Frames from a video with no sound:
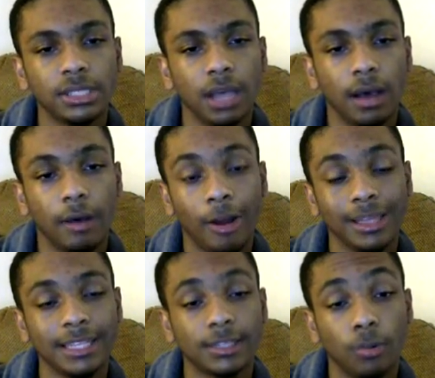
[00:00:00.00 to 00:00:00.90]
or at
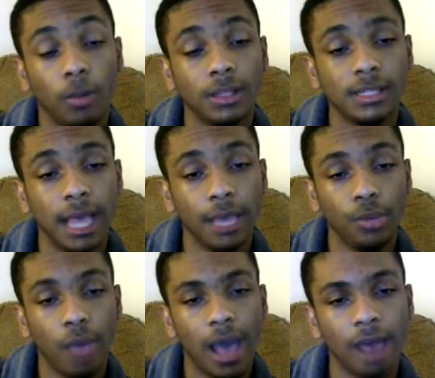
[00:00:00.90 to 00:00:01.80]
least the ones that
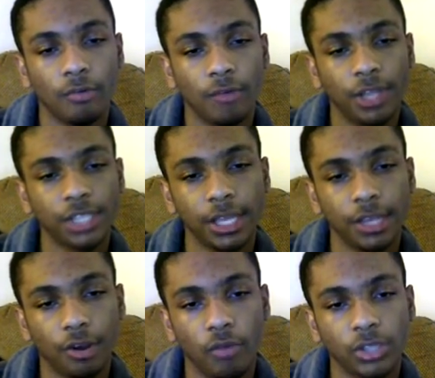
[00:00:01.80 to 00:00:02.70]
you have originally,
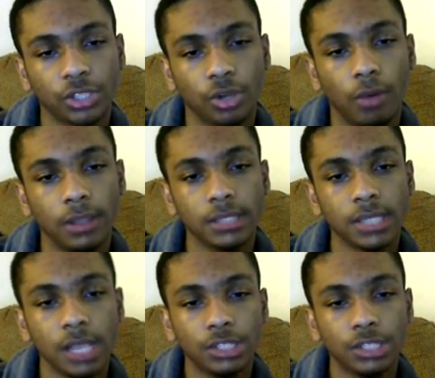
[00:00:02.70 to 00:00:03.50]
your original ones,